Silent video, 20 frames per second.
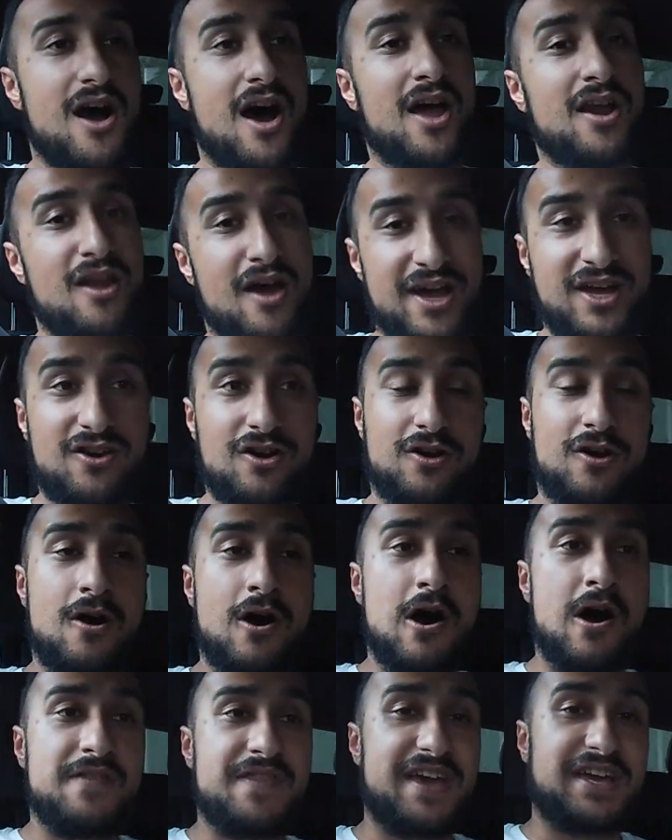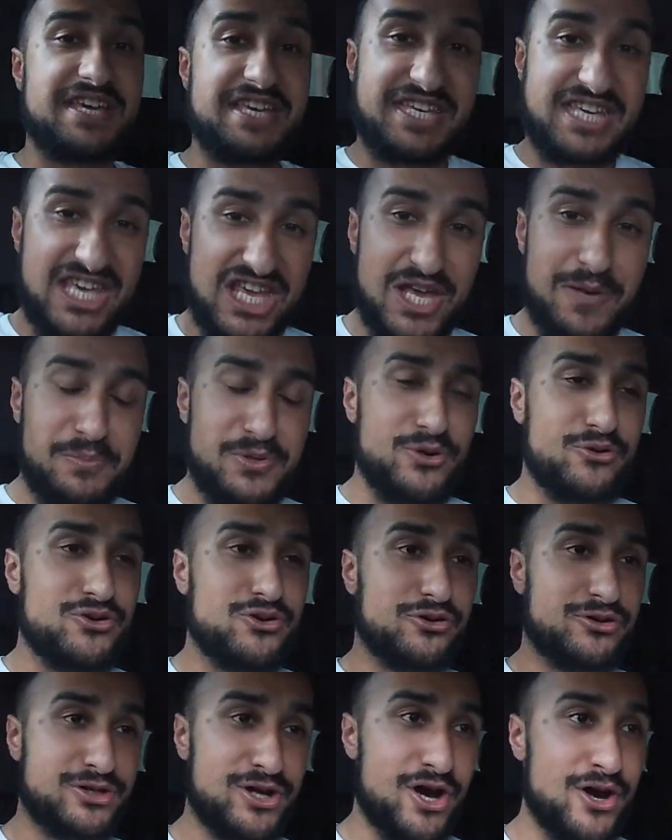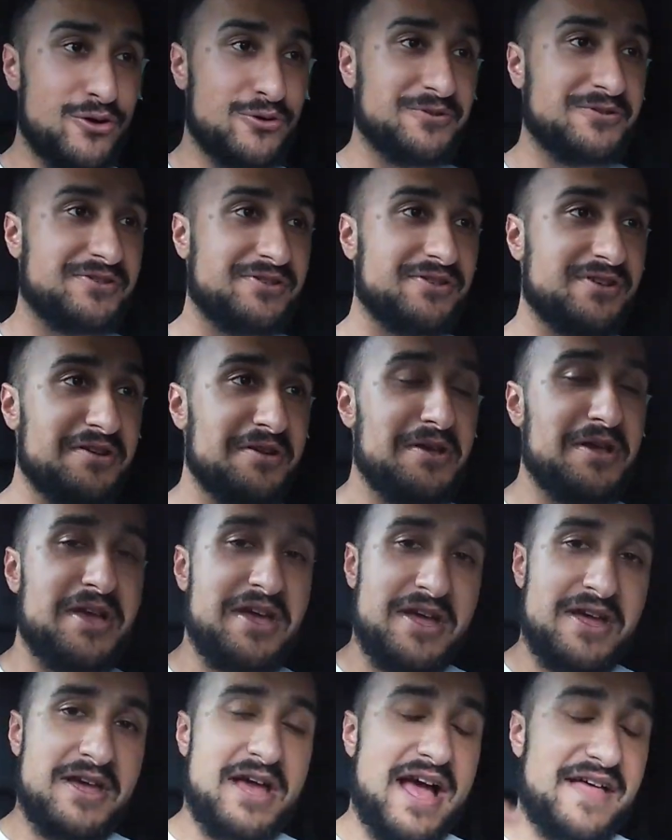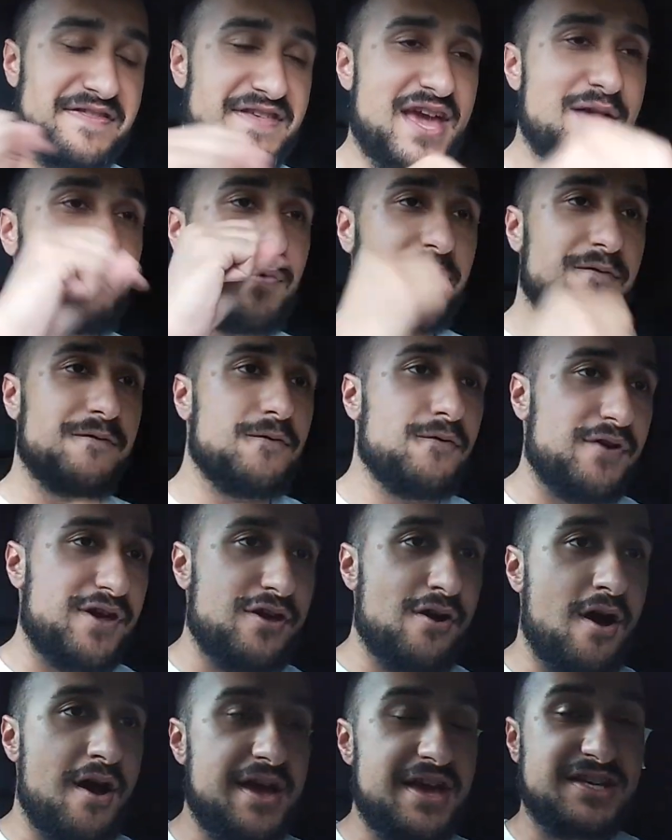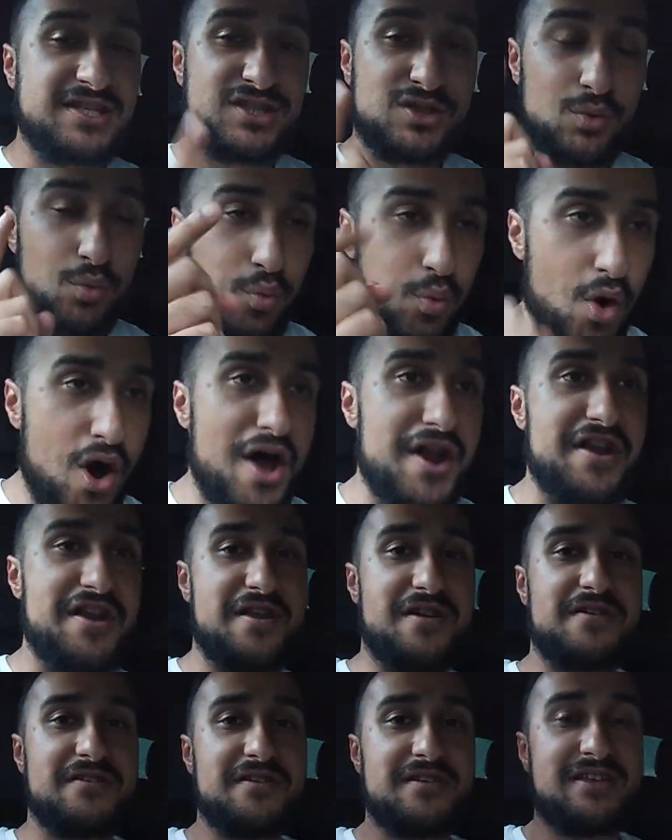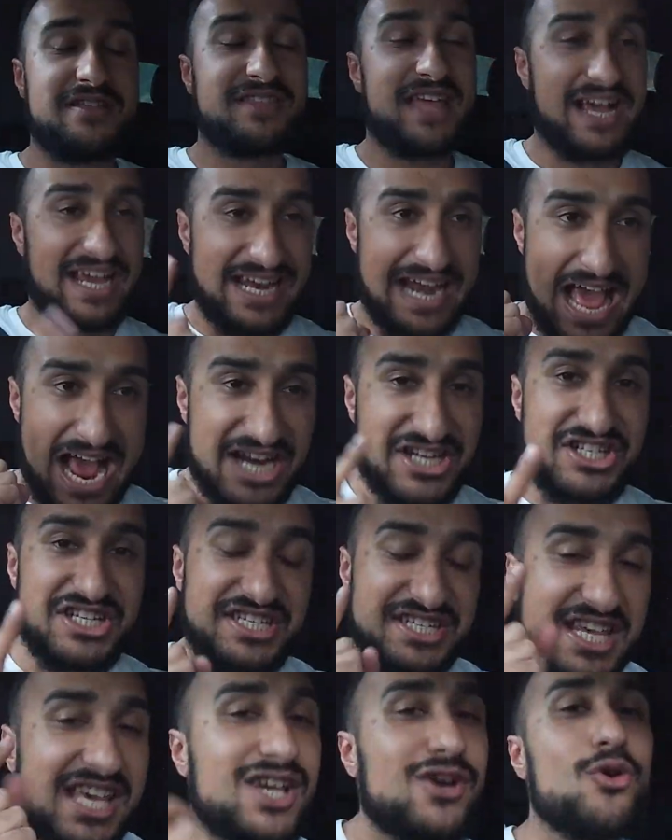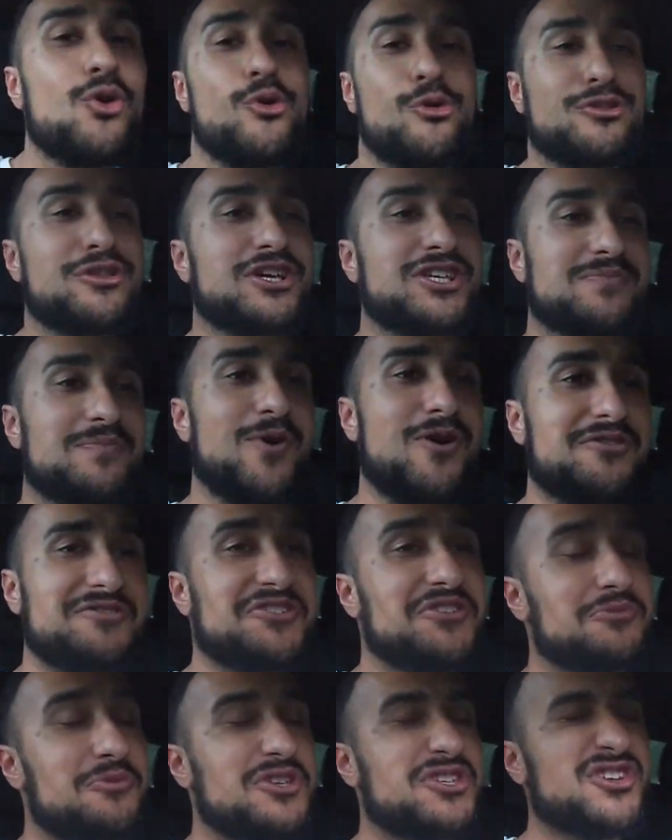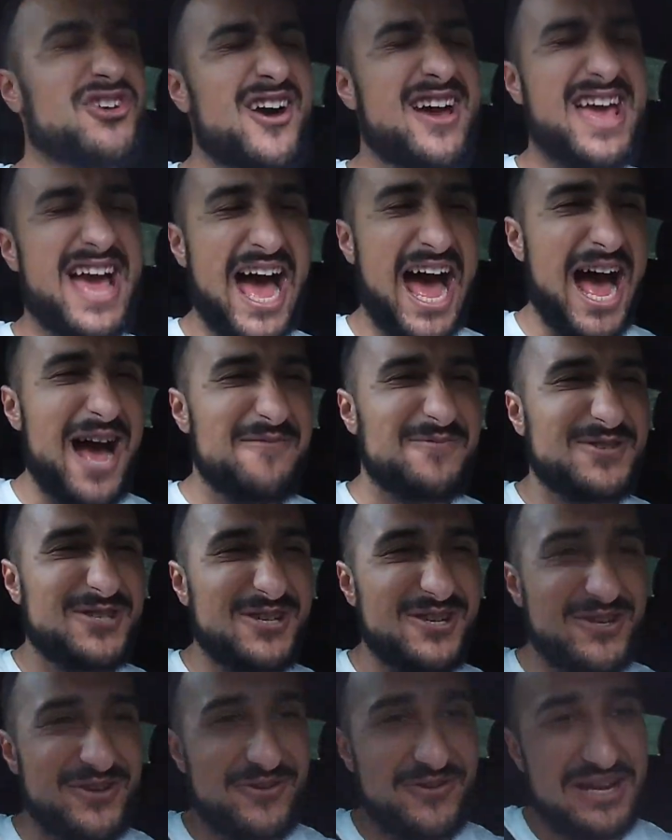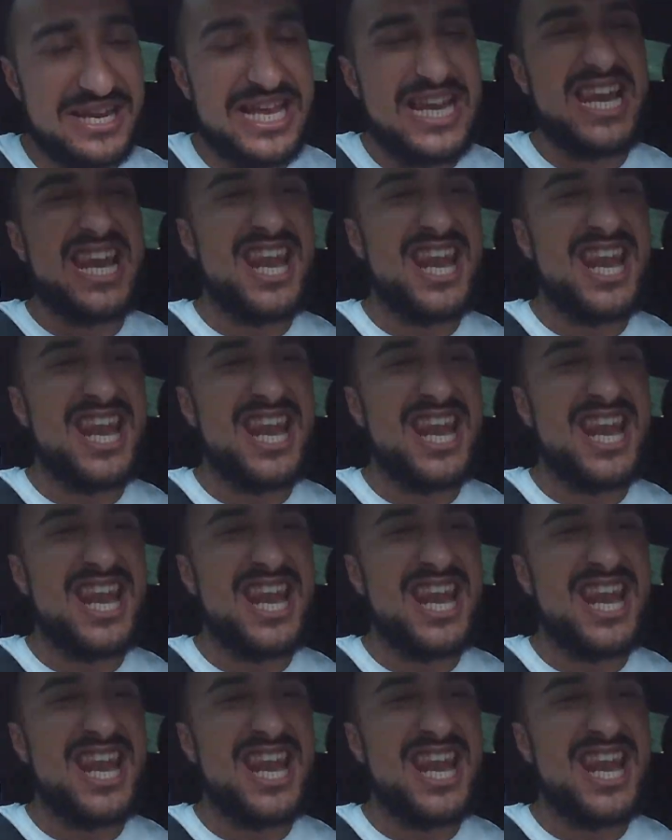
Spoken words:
I like a car that can keep you on your toes. And the M140i is the one that can actually tick all those boxes, which I absolutely